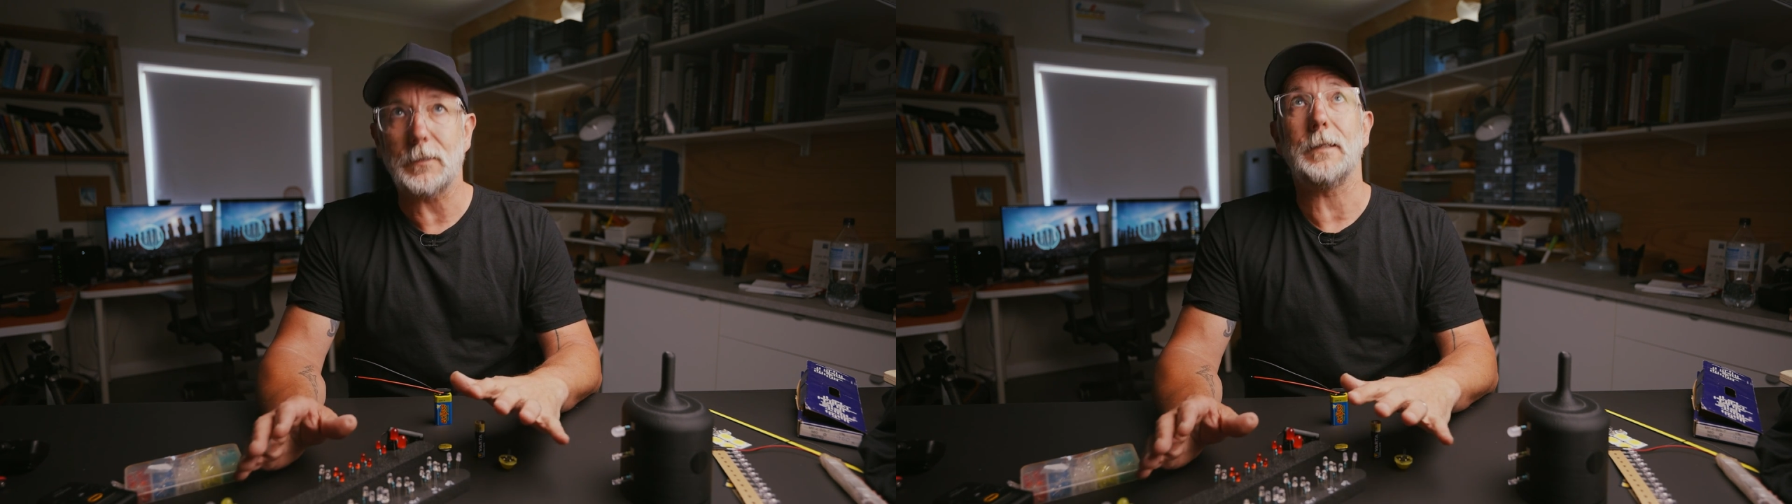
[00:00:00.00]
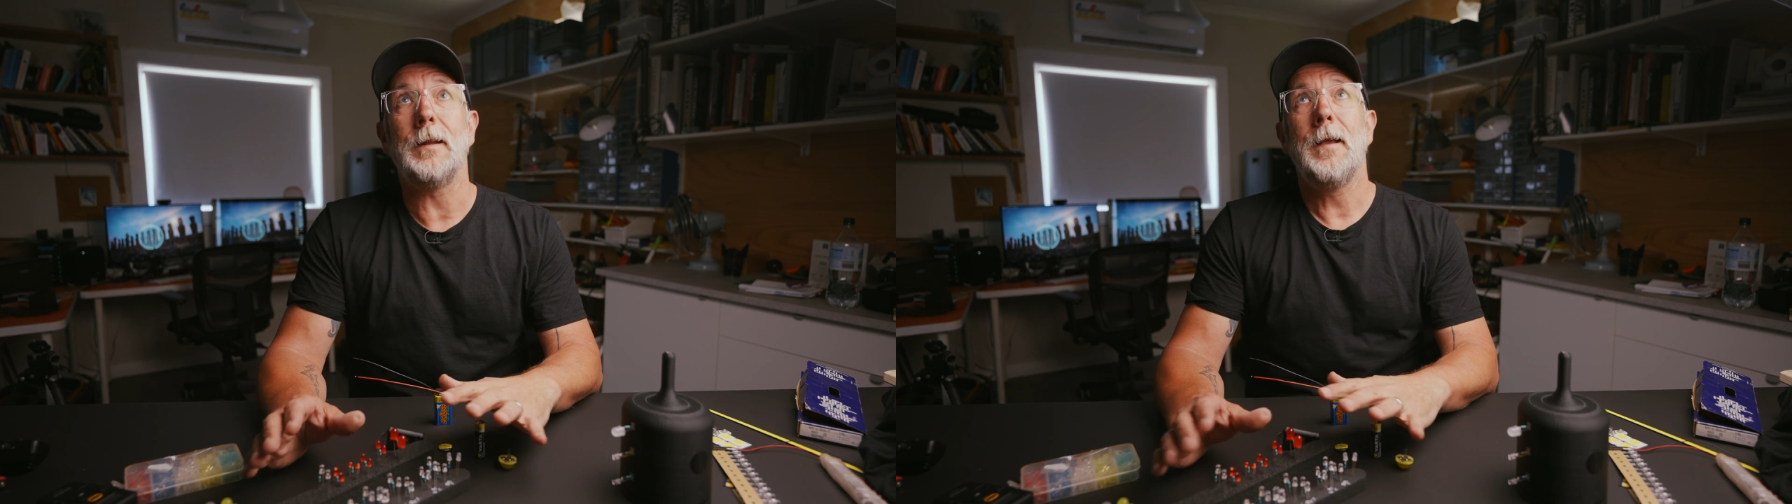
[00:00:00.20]

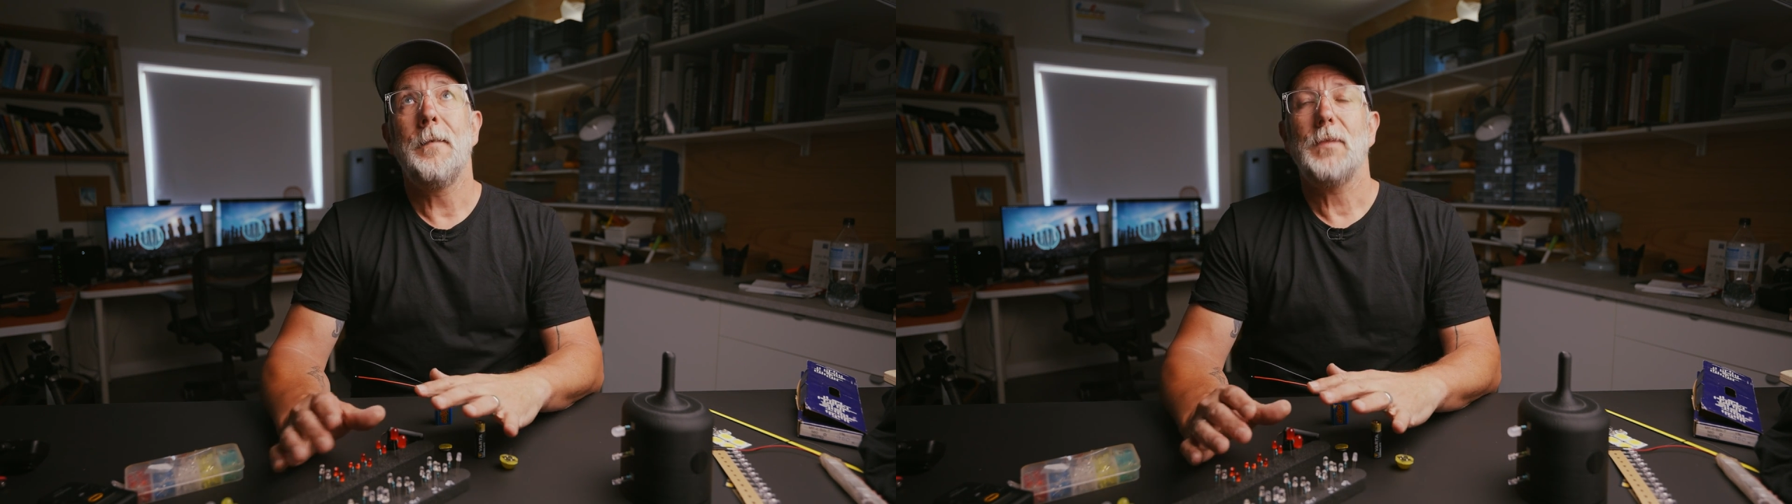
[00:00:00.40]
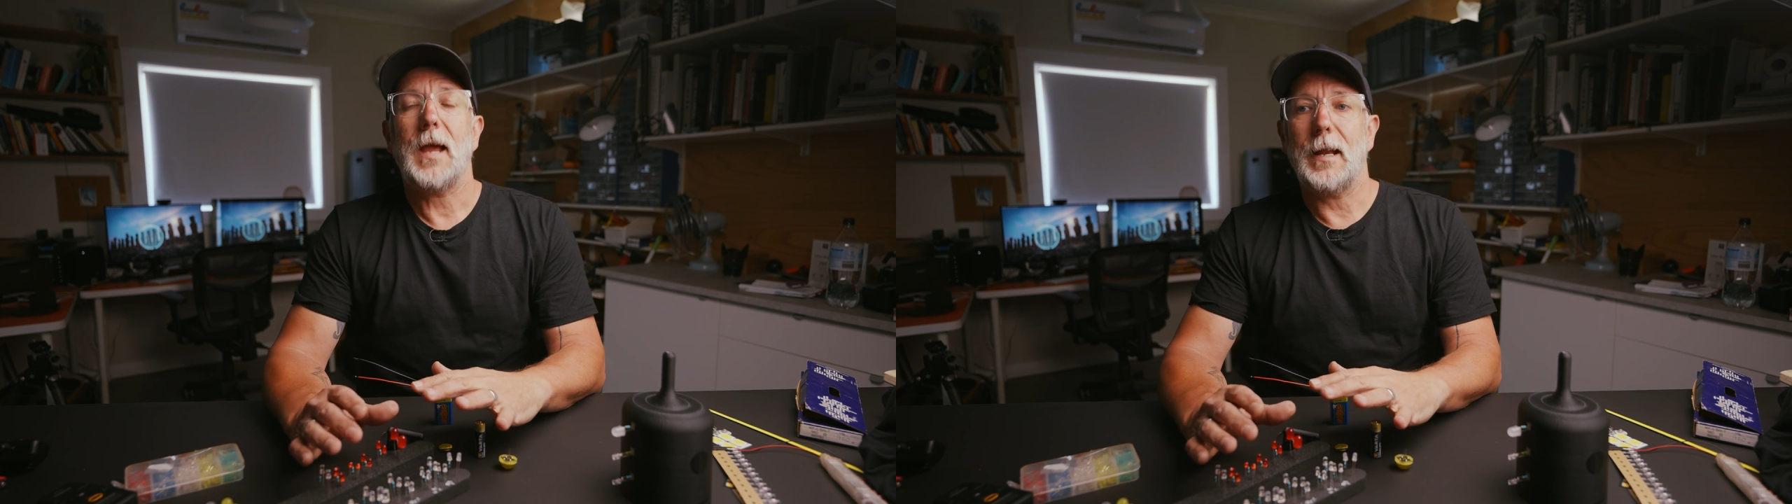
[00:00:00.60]

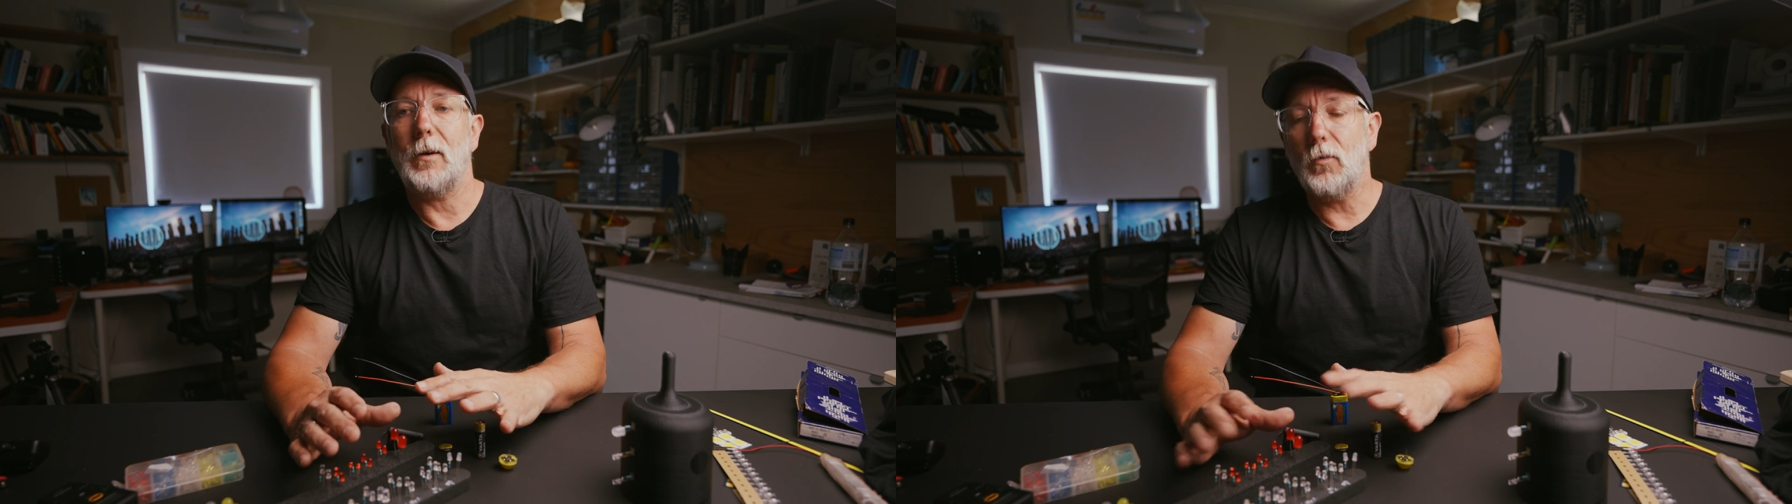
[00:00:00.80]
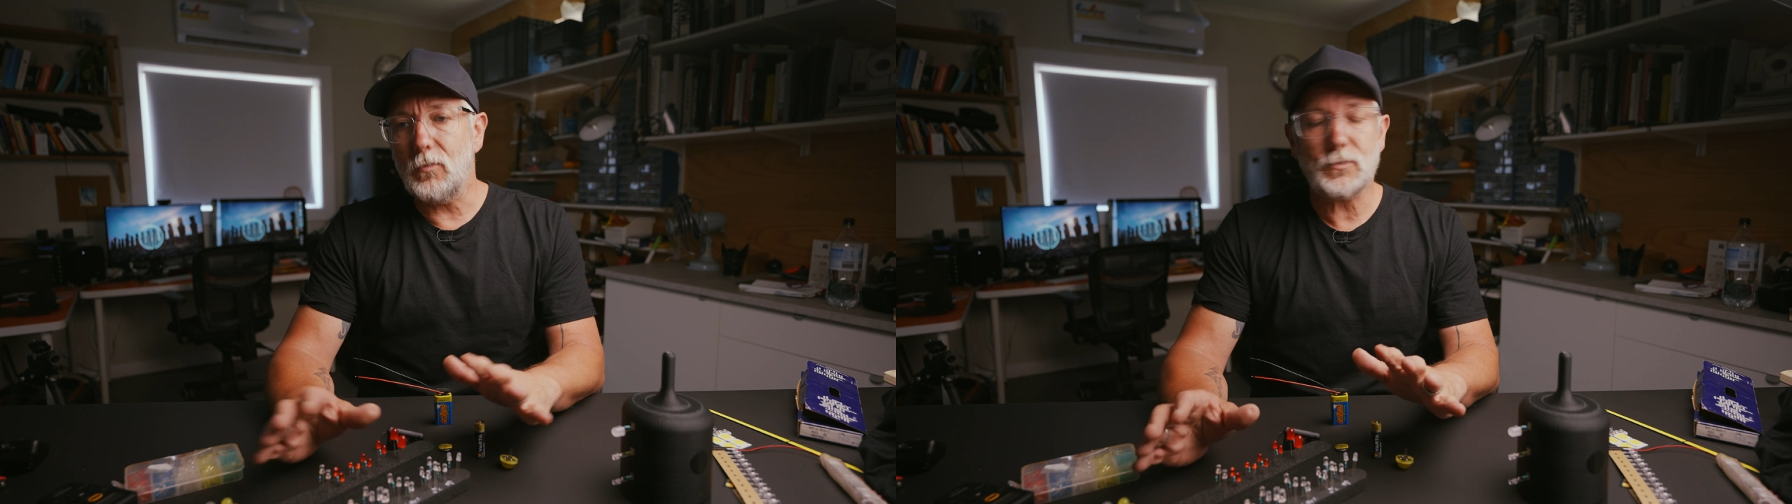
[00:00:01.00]
and
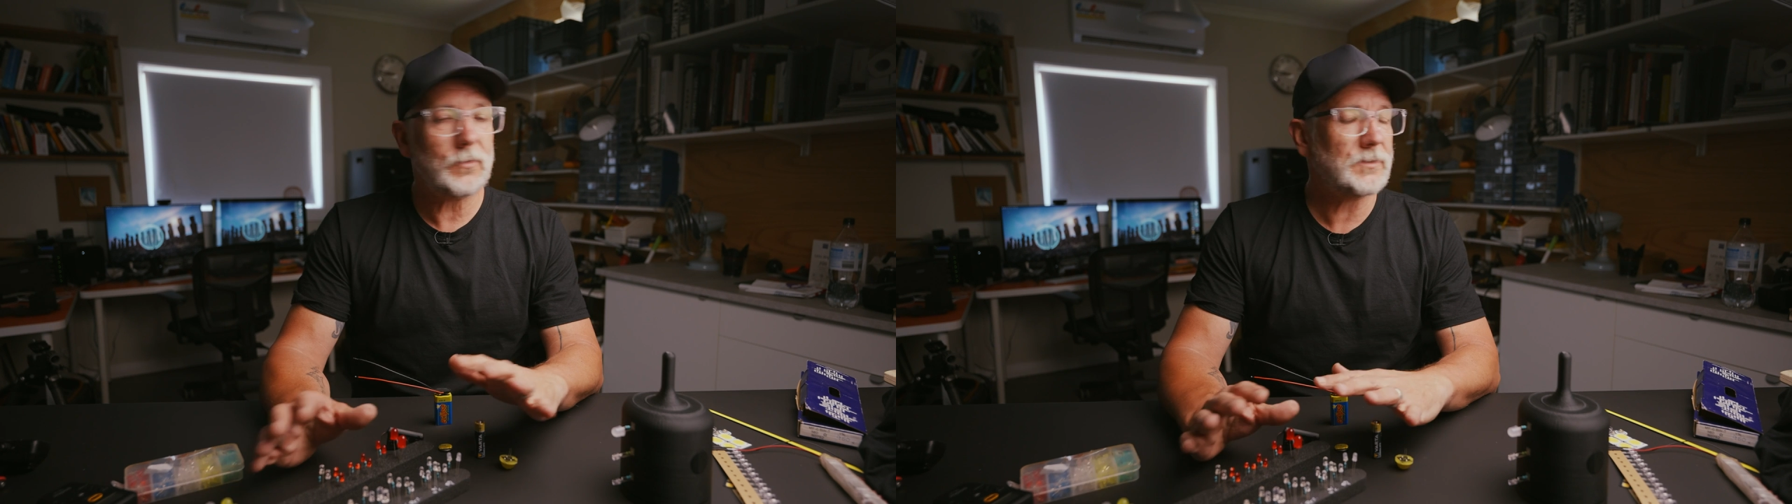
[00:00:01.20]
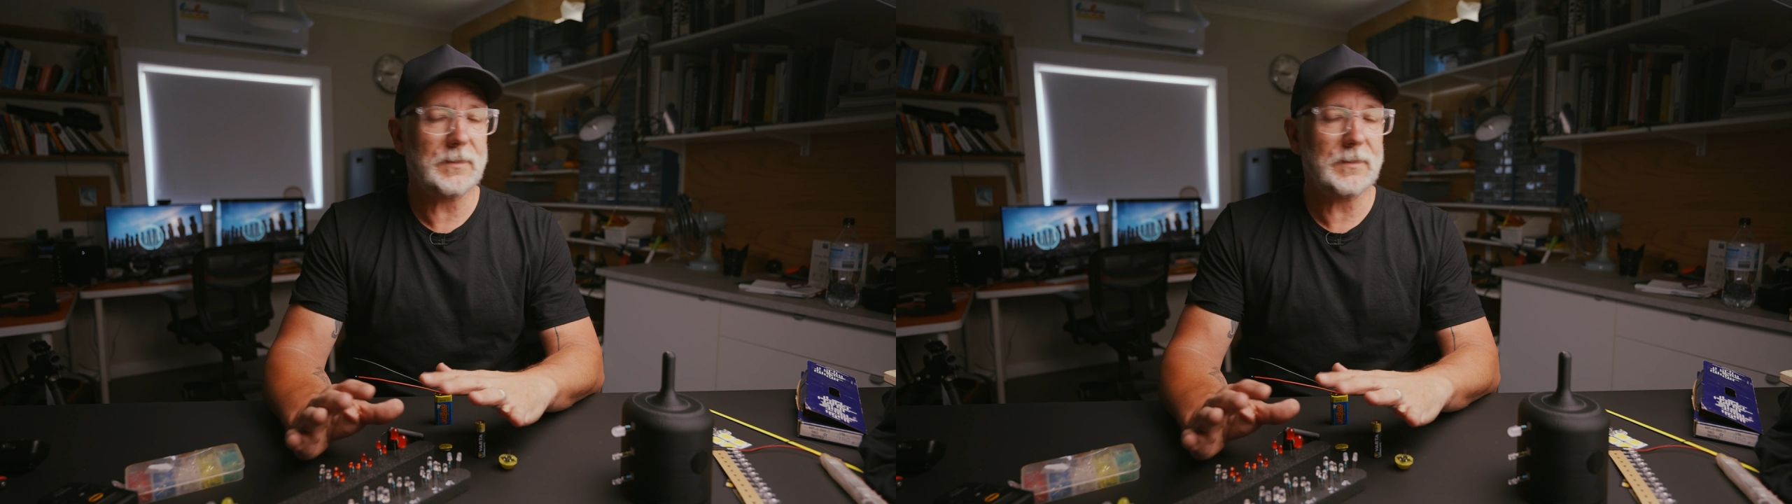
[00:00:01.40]
all sorts